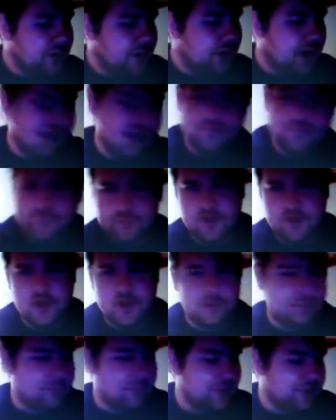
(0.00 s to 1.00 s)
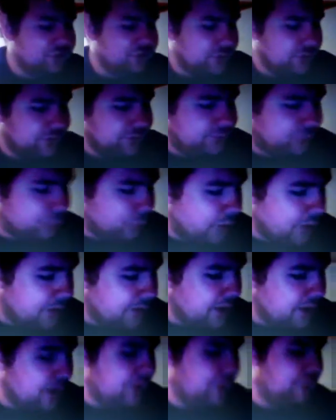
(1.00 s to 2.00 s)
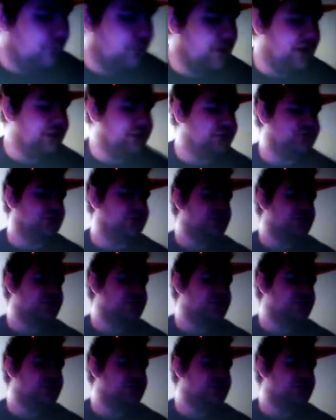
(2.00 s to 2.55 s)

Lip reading: have 3 honorable mentions. One of which